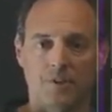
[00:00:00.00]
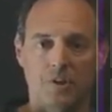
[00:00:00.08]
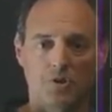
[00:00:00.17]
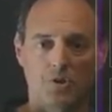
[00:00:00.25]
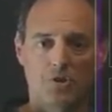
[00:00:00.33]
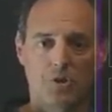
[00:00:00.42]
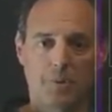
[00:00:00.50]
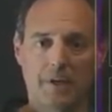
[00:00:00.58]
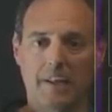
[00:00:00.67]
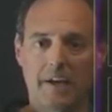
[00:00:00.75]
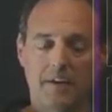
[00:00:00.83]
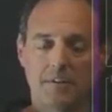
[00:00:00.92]
So it's three
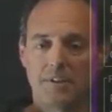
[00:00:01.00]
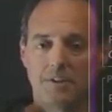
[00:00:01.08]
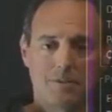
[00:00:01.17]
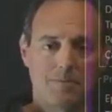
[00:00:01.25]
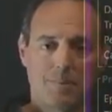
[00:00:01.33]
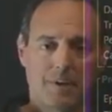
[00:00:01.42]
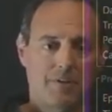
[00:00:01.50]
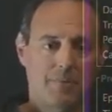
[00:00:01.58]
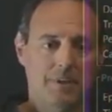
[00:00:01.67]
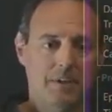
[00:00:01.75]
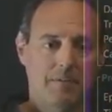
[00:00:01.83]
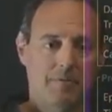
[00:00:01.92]
layers. I just picked
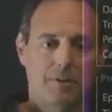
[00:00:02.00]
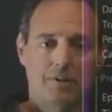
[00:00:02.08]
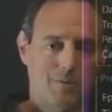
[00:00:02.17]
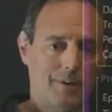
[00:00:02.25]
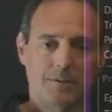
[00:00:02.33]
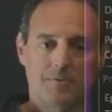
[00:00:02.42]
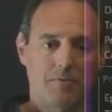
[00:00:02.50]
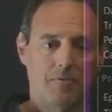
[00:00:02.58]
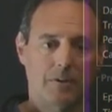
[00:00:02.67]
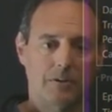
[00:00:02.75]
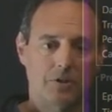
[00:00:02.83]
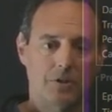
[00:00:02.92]
three different transfer
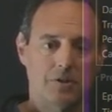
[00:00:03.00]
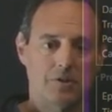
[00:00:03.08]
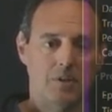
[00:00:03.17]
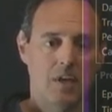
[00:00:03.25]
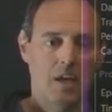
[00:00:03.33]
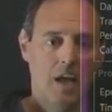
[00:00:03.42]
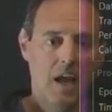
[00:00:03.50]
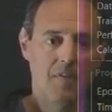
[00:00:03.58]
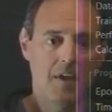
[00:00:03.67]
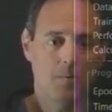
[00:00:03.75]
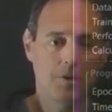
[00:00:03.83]
functions. And then